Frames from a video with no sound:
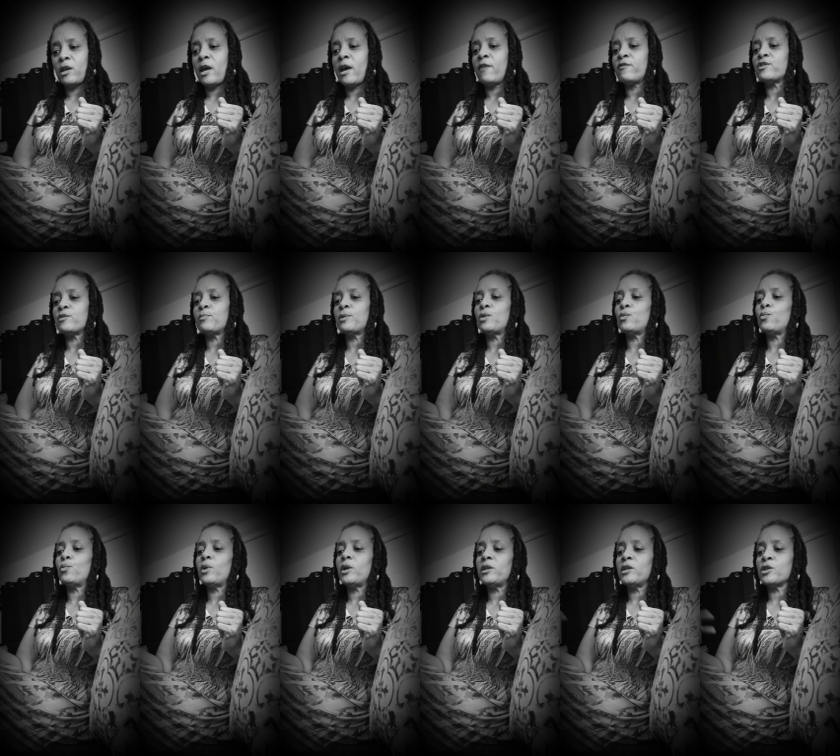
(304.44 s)
you have to be
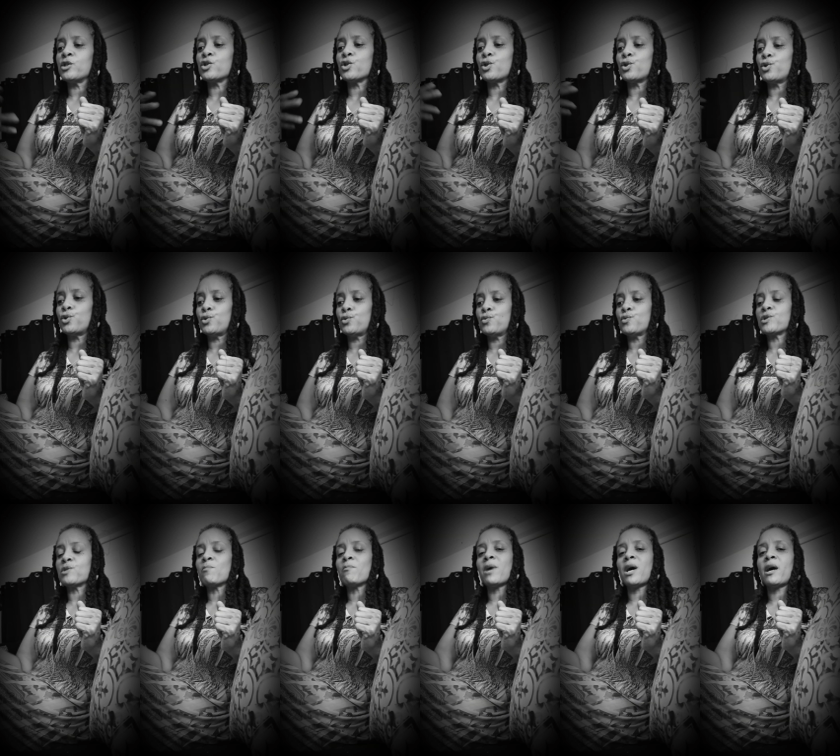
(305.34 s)
willing to
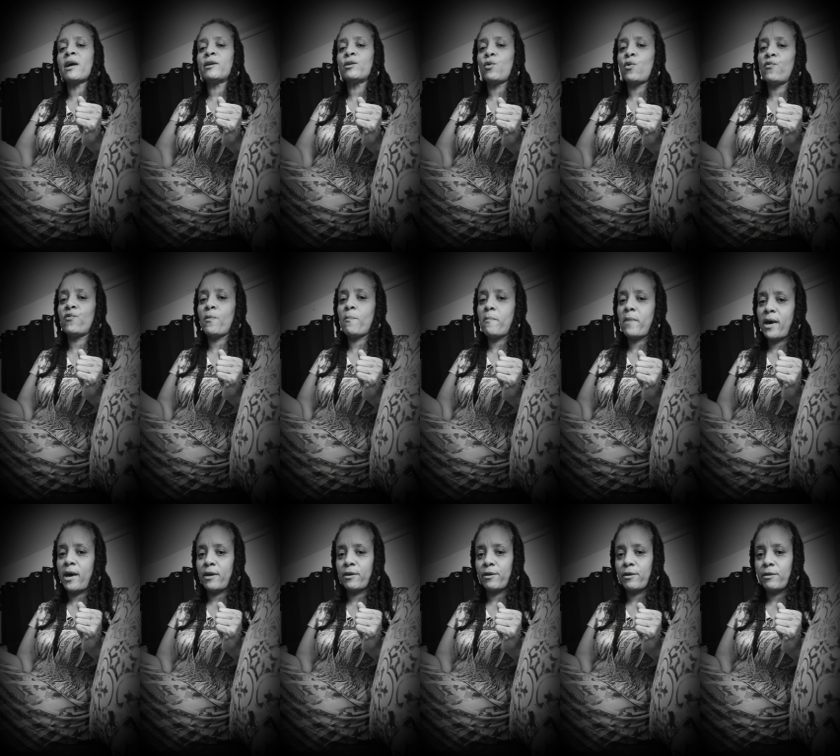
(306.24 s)
use mind over
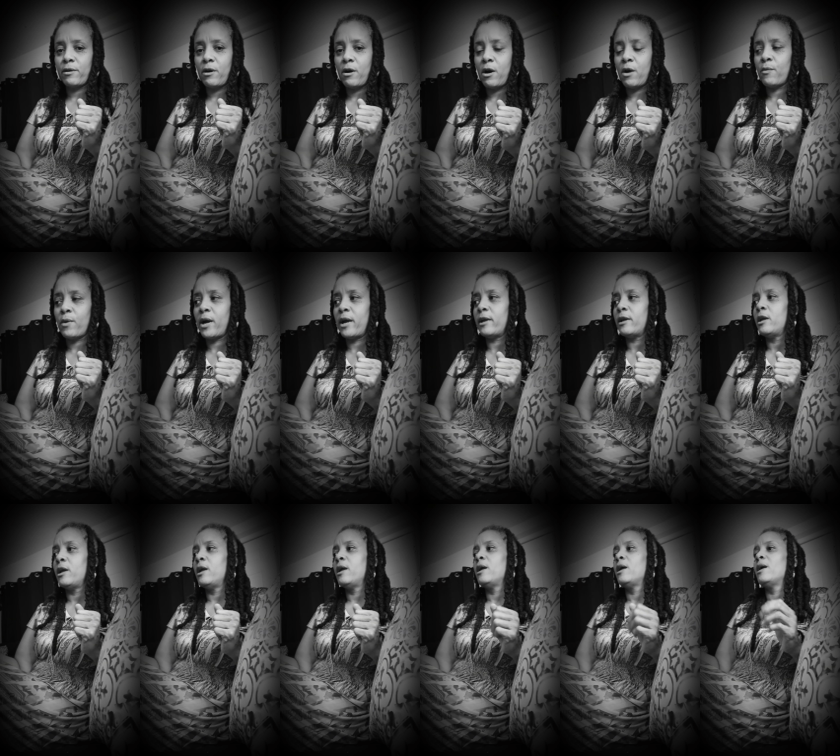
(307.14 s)
matter. All right,
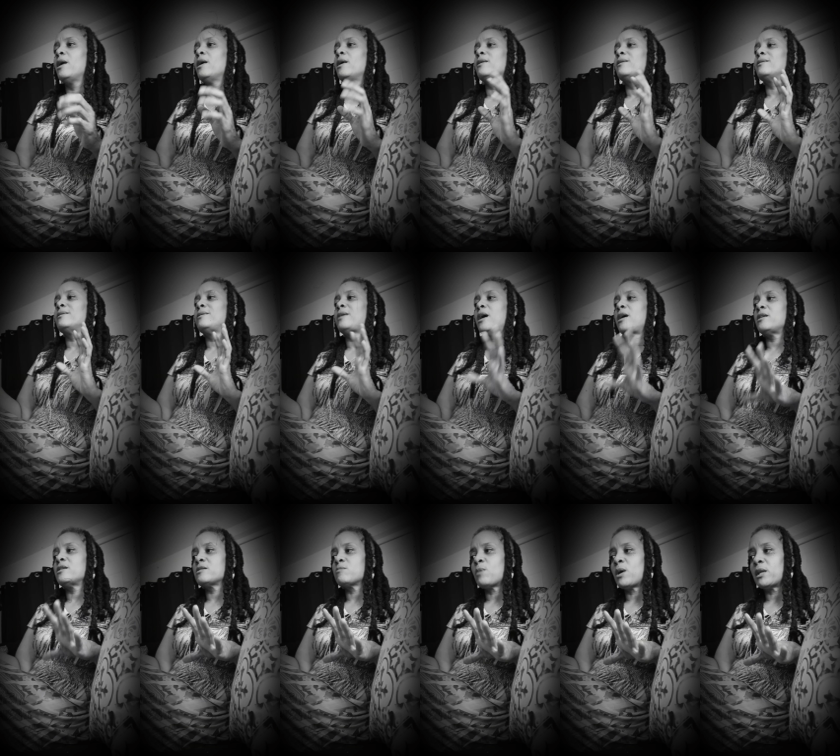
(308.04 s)

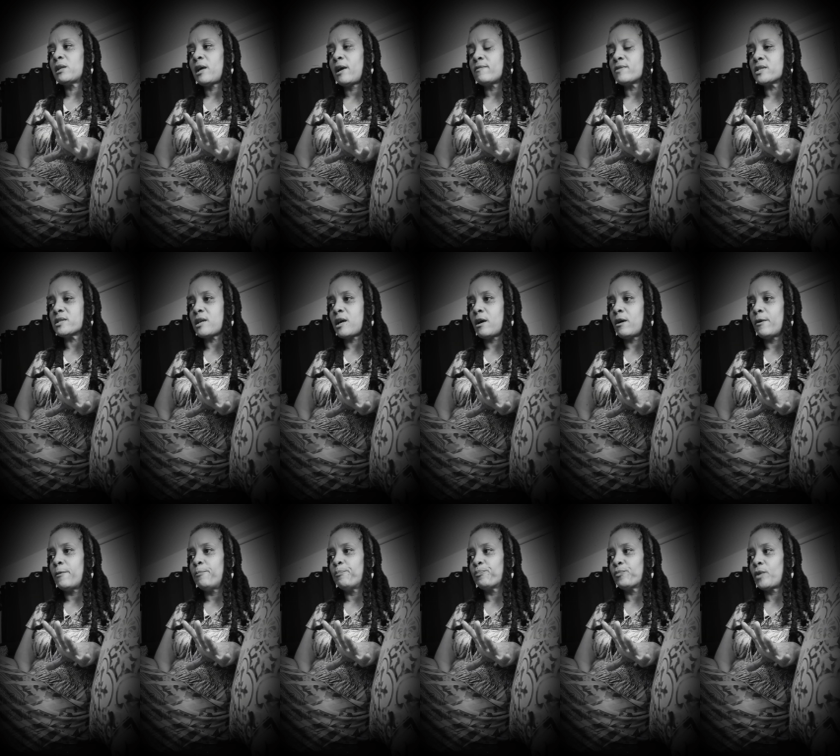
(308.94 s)
that is my
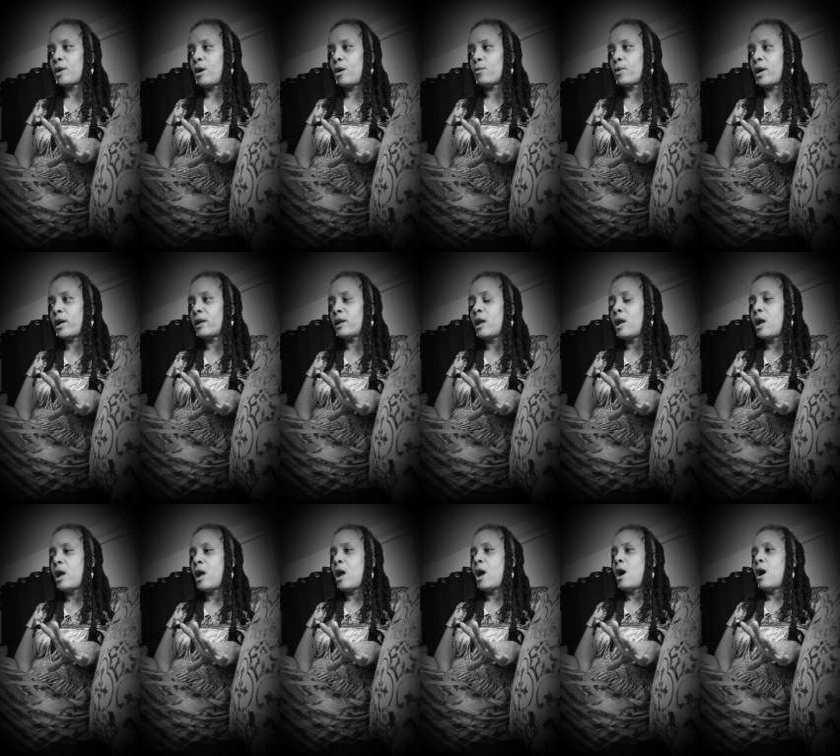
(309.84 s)
lifestyle. All right.
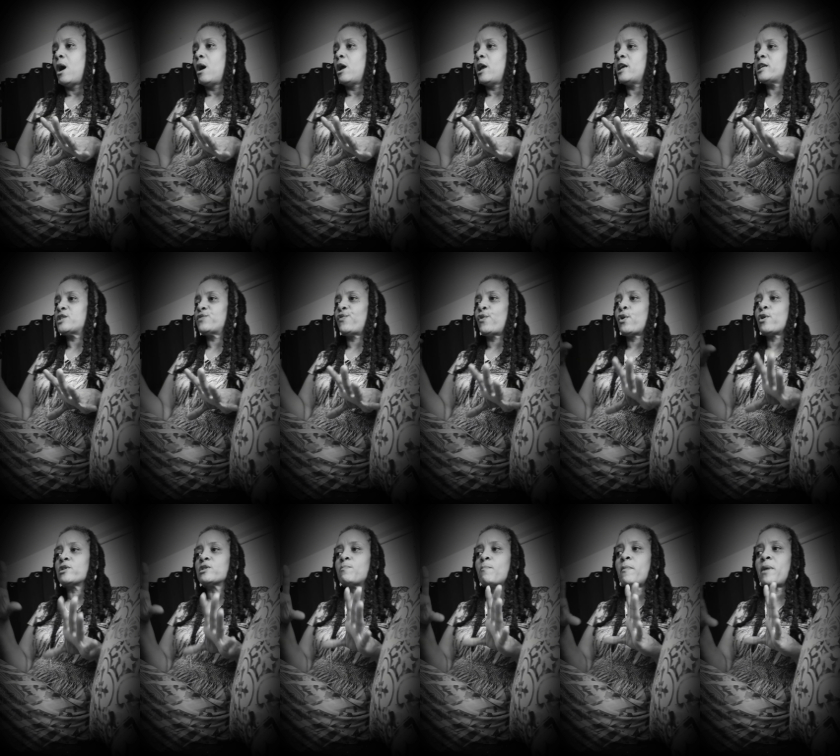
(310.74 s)
As
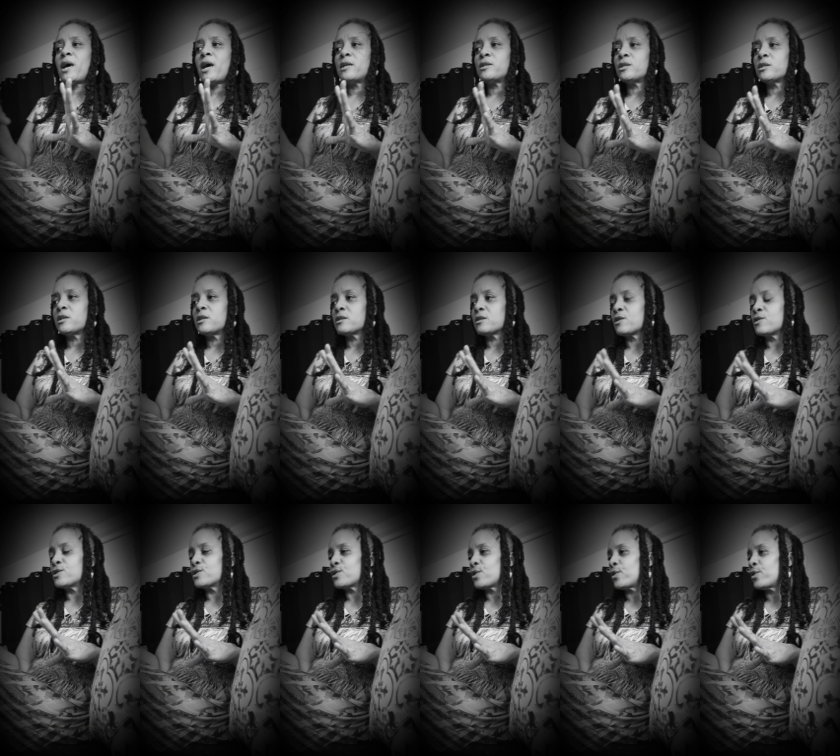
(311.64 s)
far as magic is
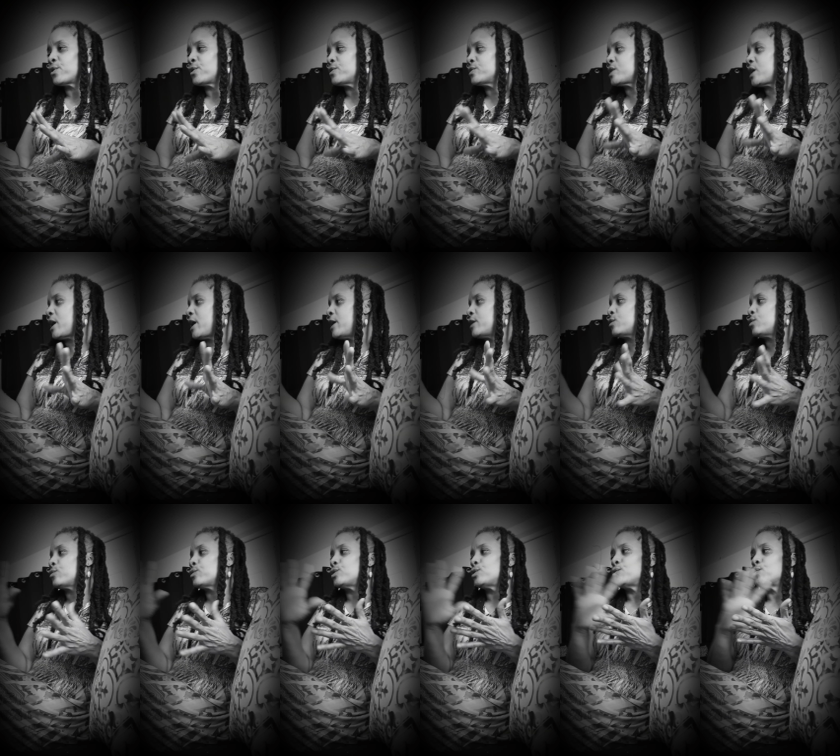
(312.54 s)
concerned, I
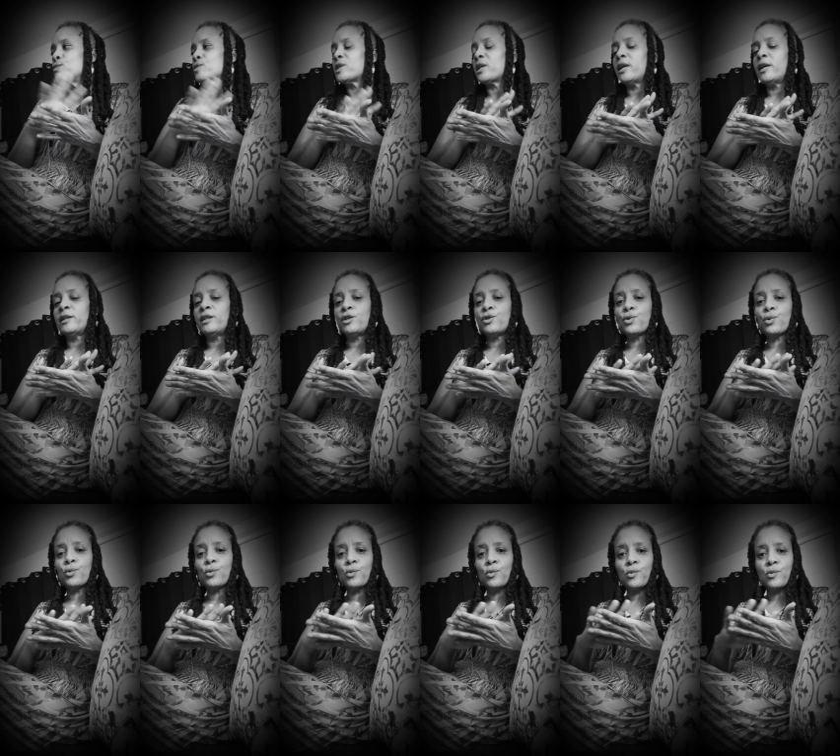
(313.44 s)
don't use any
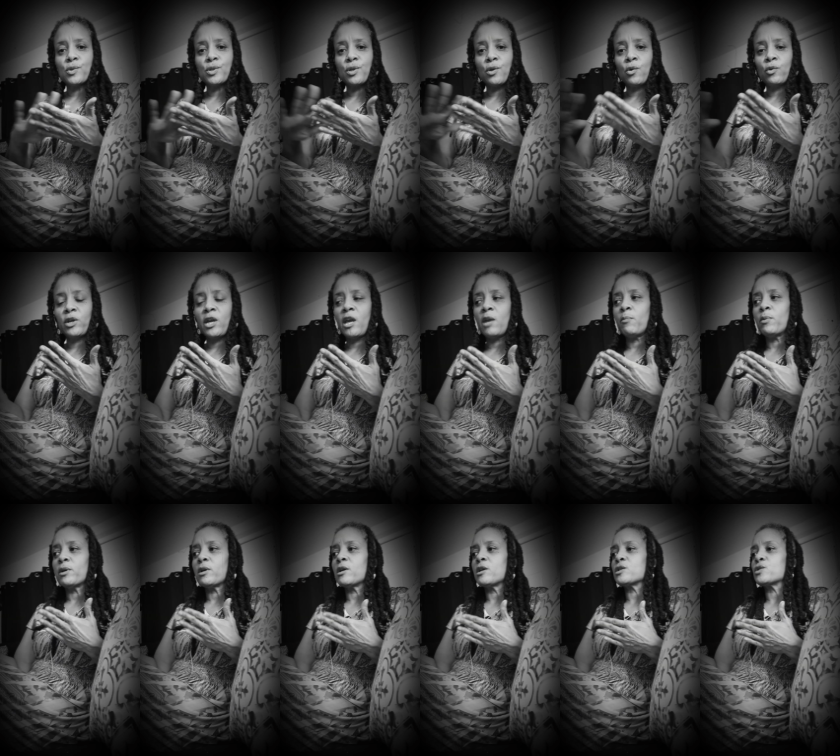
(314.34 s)
tools. Okay,
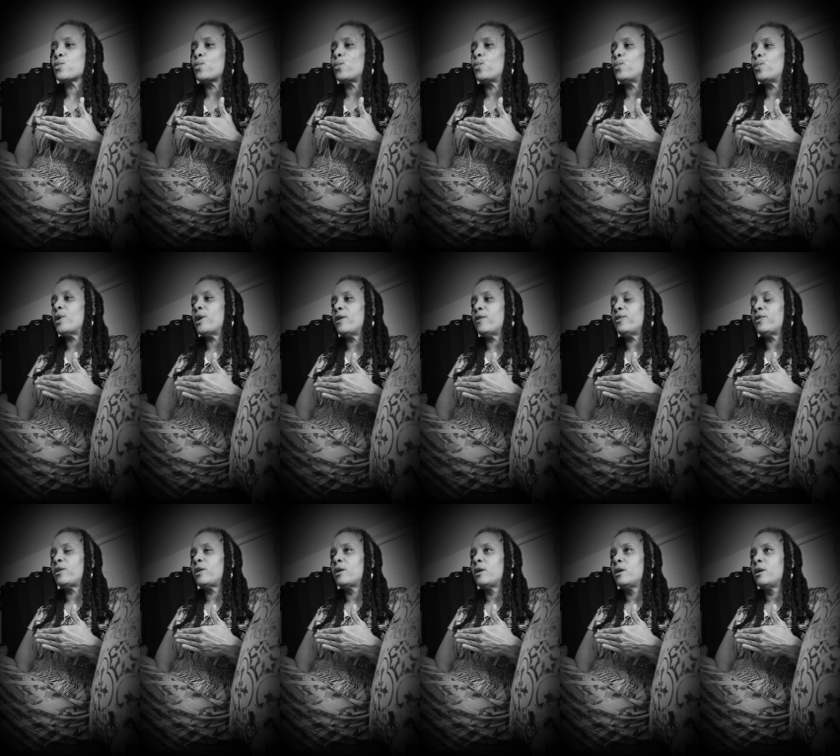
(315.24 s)
because
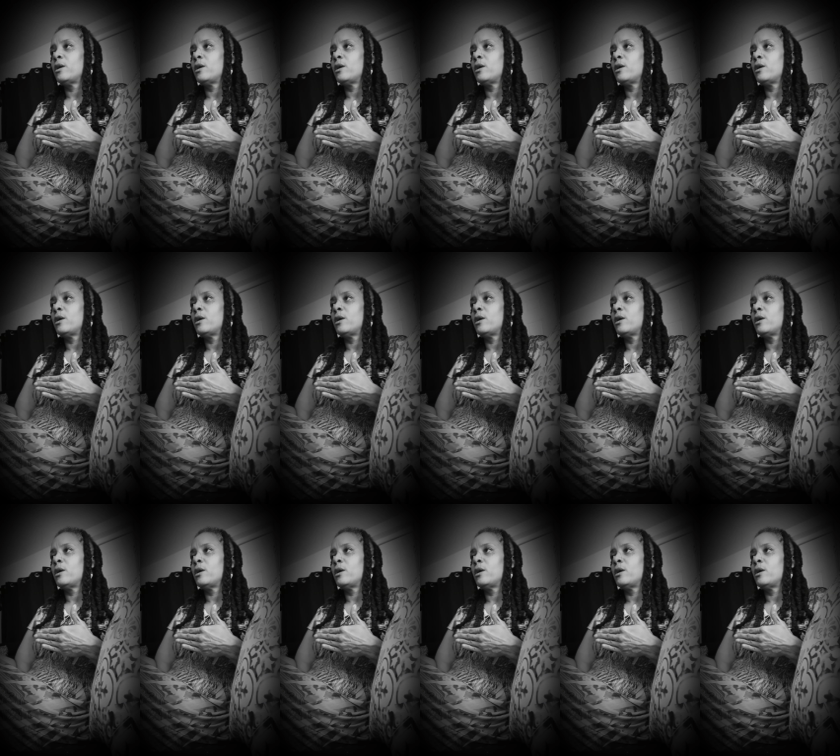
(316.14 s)
with